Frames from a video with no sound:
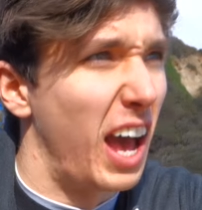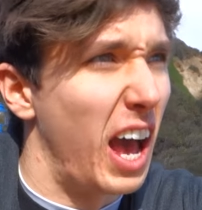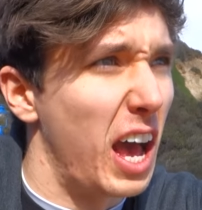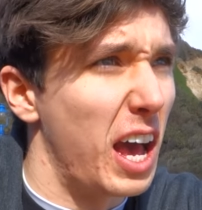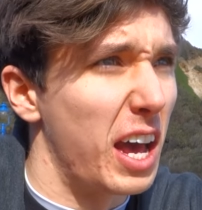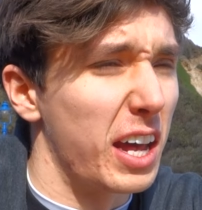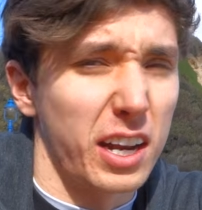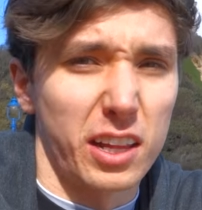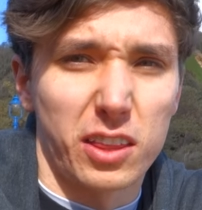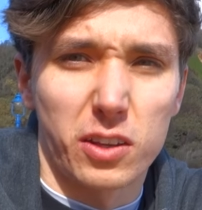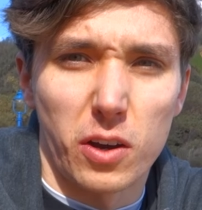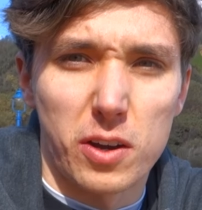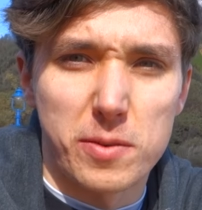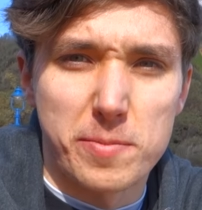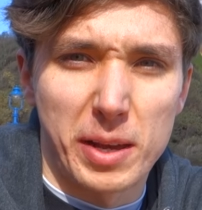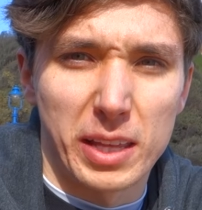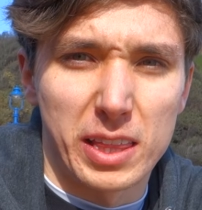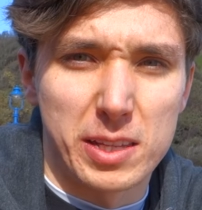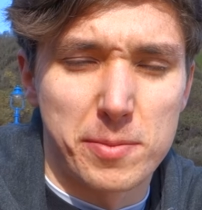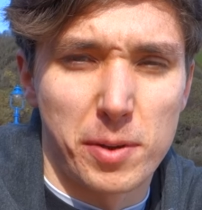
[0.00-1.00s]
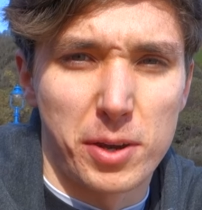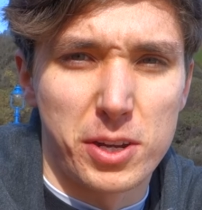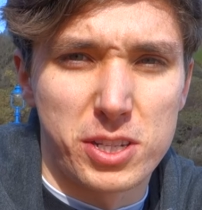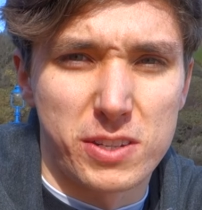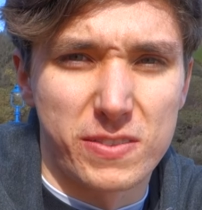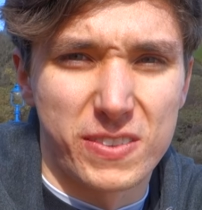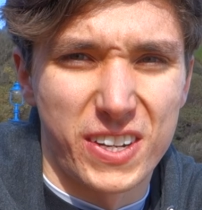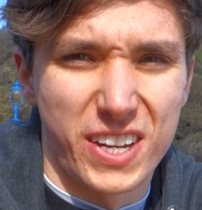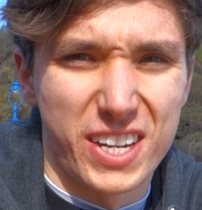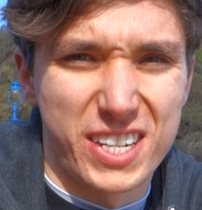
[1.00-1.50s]
Uh, and I thought I'd make the most
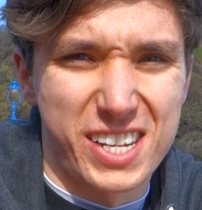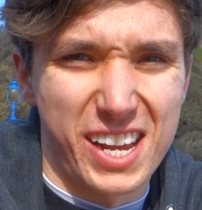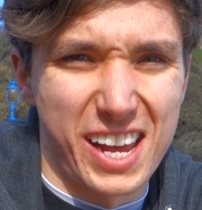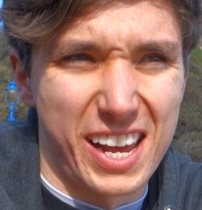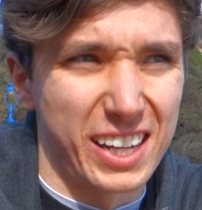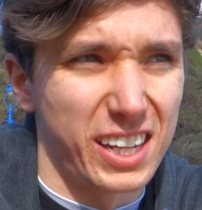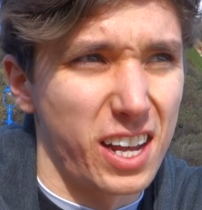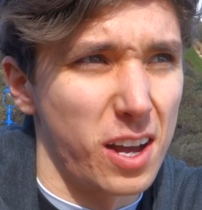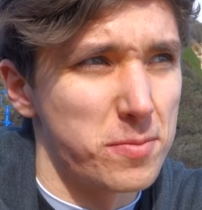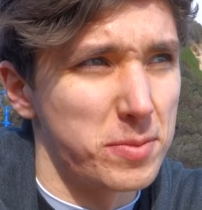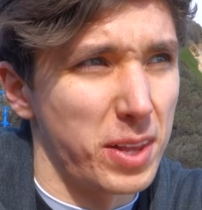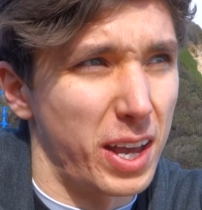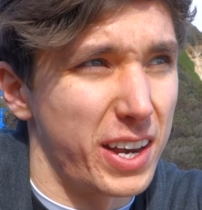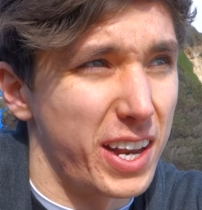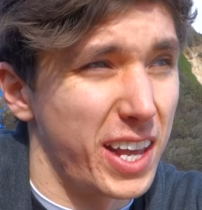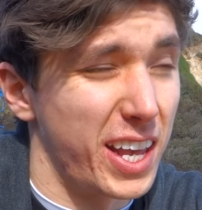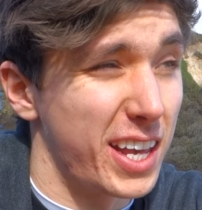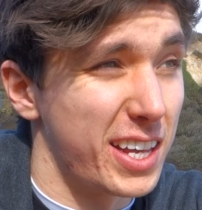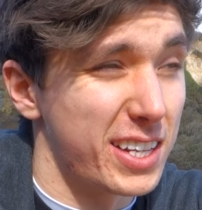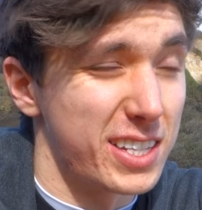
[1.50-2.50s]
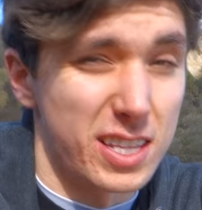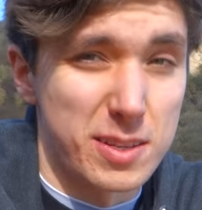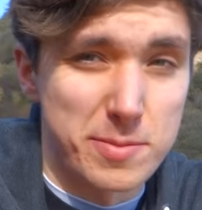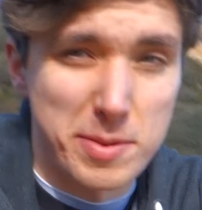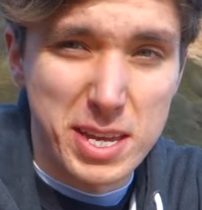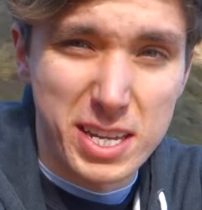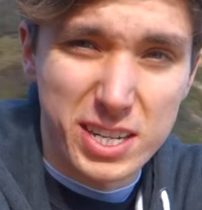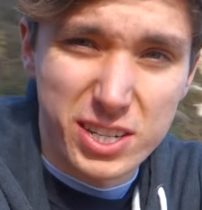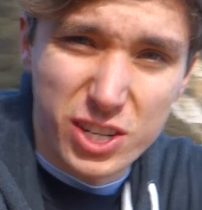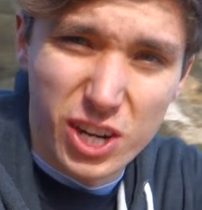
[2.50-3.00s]
of a nice day and come down here to the
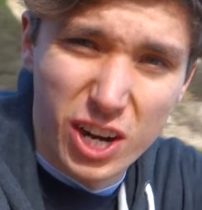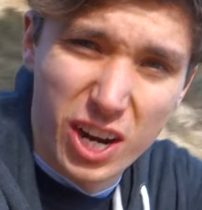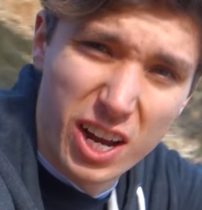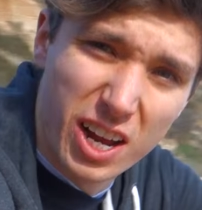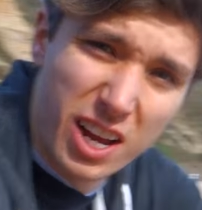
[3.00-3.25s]
beach.